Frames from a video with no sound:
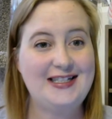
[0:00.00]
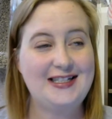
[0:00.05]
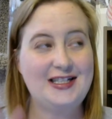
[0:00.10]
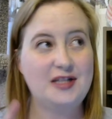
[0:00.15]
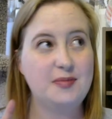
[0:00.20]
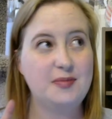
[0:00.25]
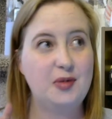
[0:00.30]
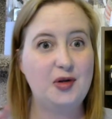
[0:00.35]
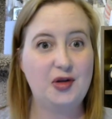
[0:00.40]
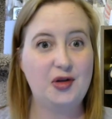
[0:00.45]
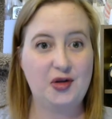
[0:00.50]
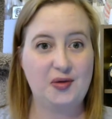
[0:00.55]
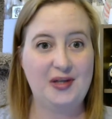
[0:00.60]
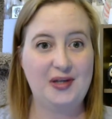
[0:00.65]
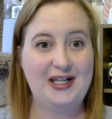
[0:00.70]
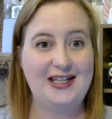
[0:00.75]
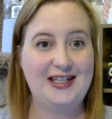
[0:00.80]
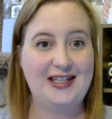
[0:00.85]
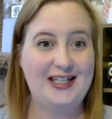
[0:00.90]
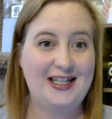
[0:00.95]
This is book
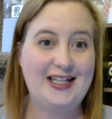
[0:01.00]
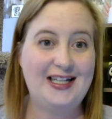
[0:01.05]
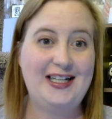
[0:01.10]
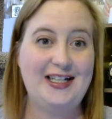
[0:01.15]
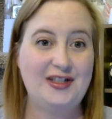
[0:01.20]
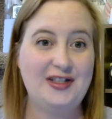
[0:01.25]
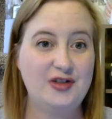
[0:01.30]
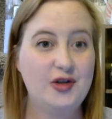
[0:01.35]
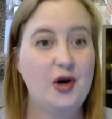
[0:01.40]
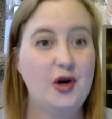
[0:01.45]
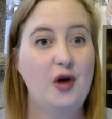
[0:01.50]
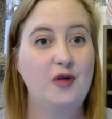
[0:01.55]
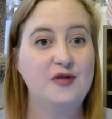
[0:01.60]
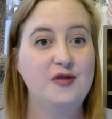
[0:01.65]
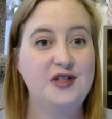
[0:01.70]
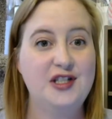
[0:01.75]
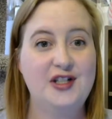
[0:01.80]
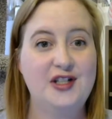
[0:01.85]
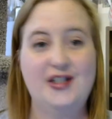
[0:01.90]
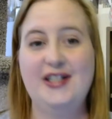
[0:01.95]
three in the Gideon's Cove
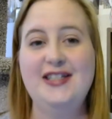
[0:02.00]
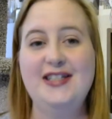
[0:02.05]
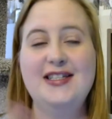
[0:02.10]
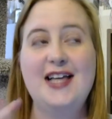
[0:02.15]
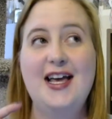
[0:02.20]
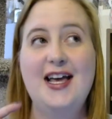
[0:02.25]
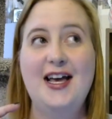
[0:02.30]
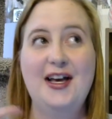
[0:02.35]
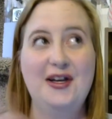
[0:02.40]
series.